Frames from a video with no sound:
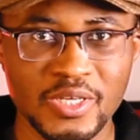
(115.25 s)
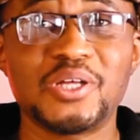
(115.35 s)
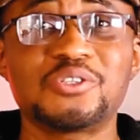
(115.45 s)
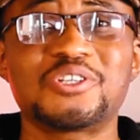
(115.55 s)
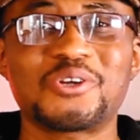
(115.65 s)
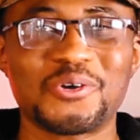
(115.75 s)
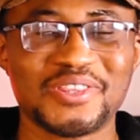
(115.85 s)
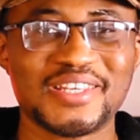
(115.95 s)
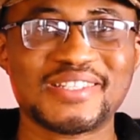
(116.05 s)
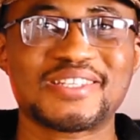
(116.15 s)
Building
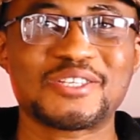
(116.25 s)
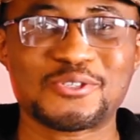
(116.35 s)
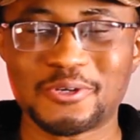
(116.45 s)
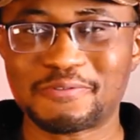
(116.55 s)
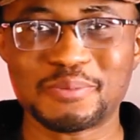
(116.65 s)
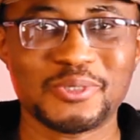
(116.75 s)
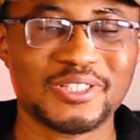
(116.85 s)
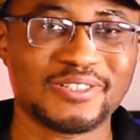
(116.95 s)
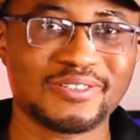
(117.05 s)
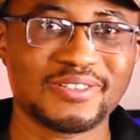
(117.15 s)
on this SOFT
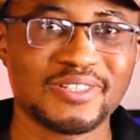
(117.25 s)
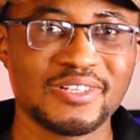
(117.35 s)
model,